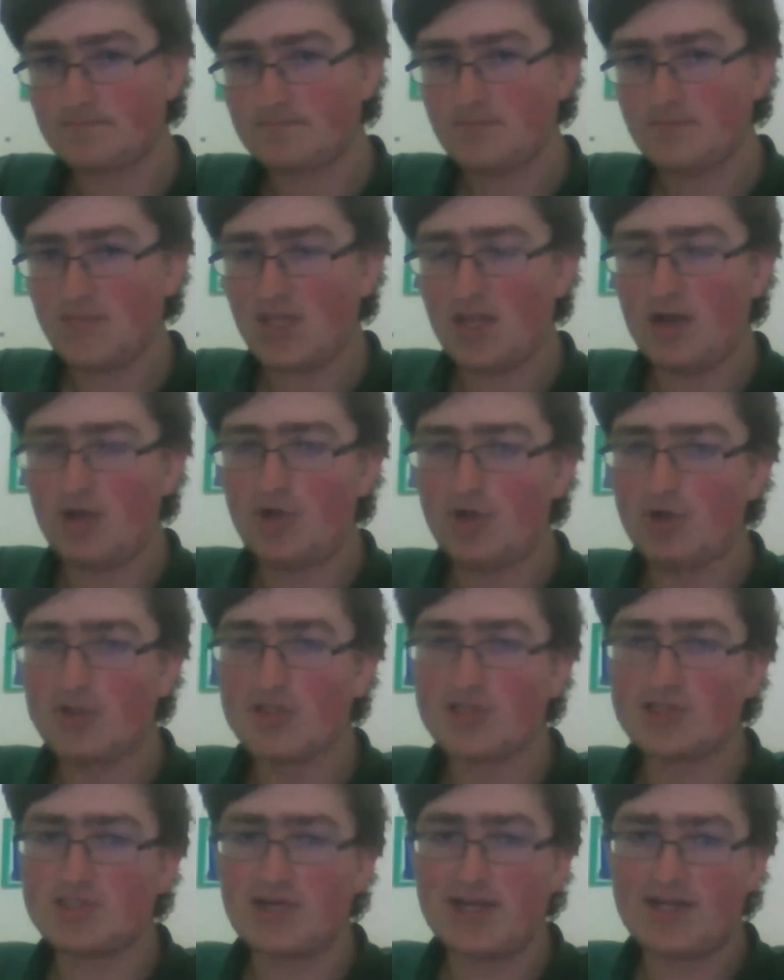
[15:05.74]
A lot of the
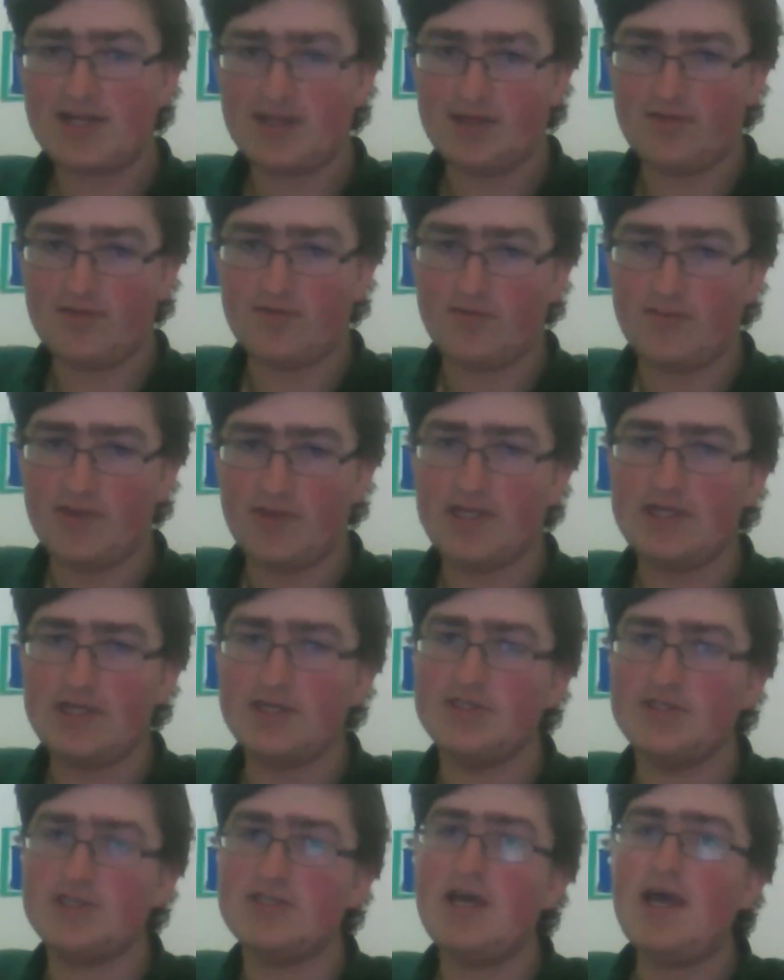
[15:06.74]
cycling through
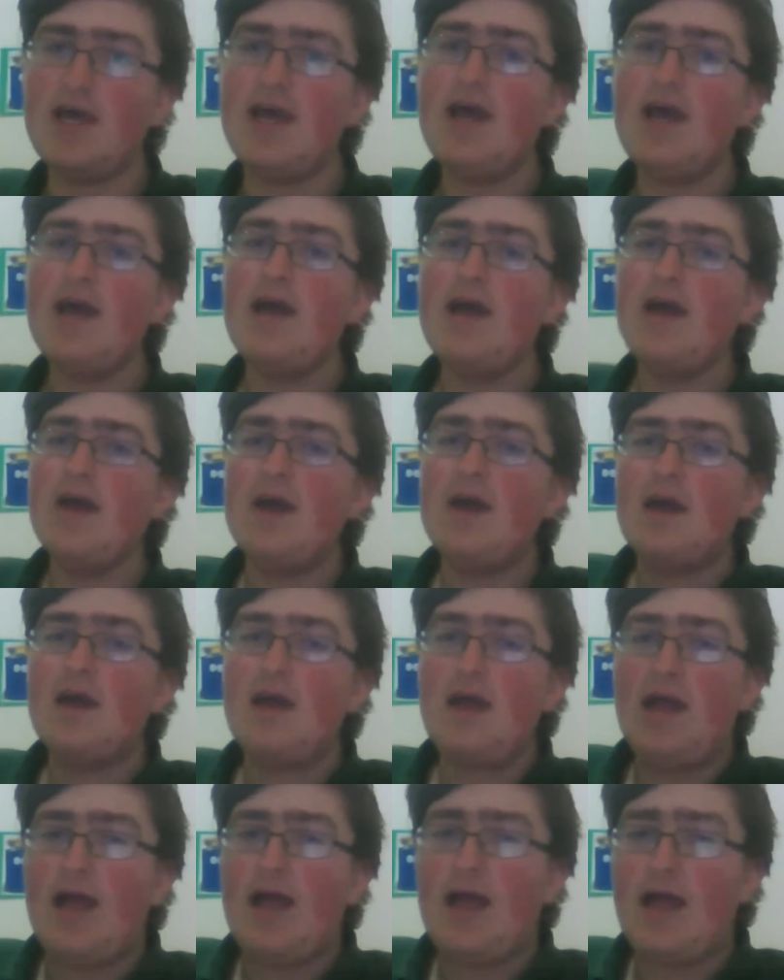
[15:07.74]
minions,
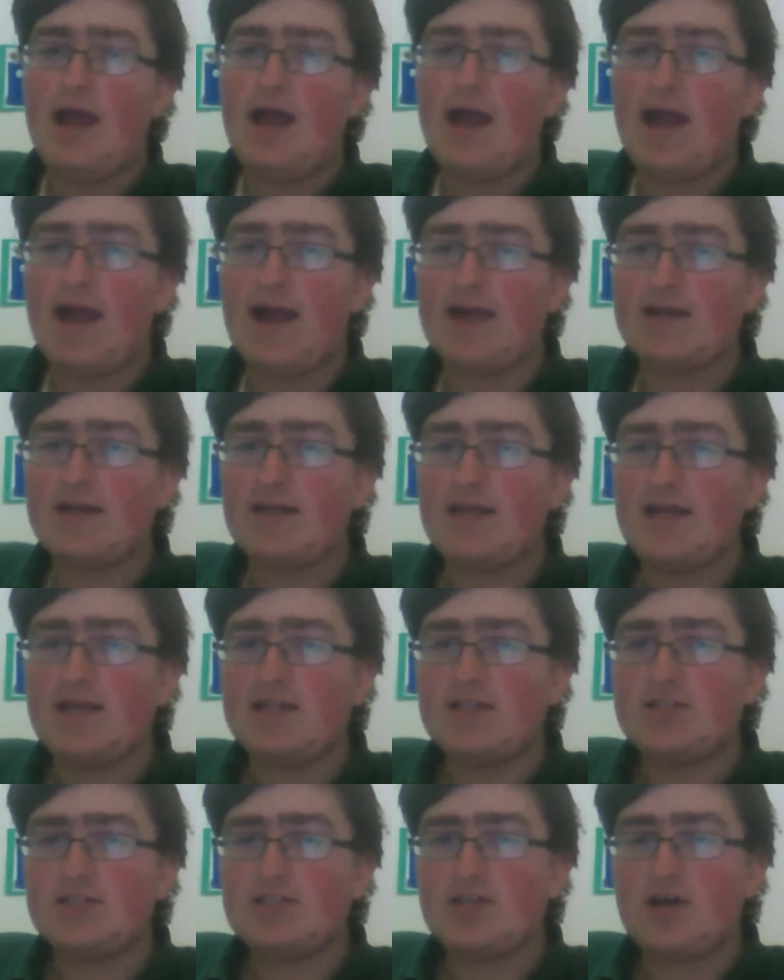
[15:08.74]
and
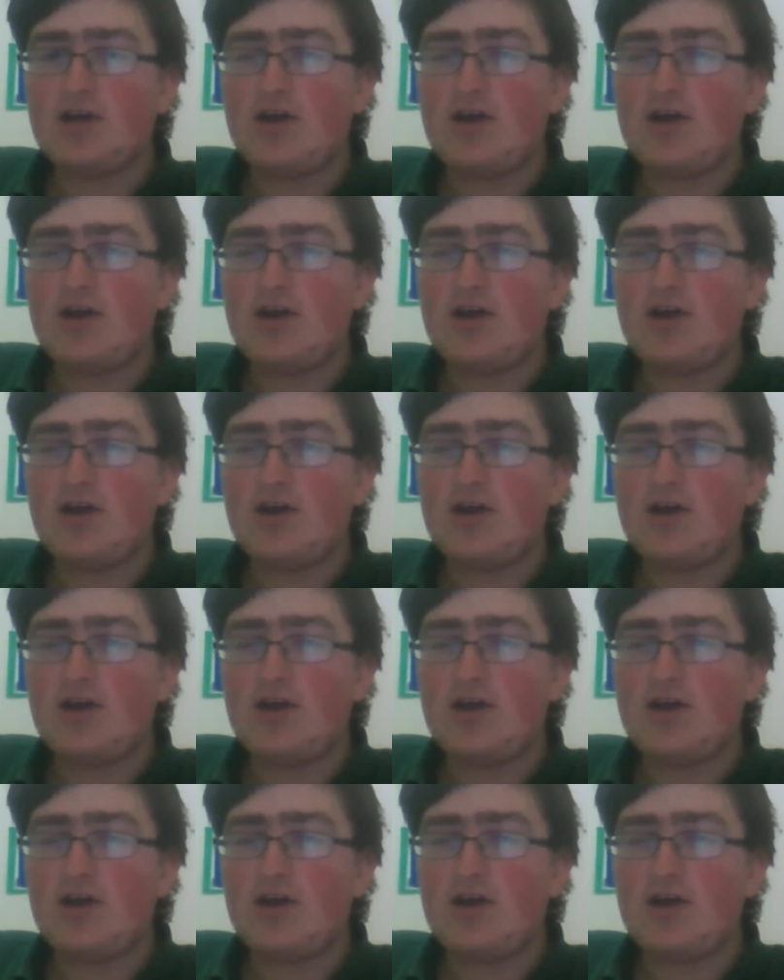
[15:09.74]
it's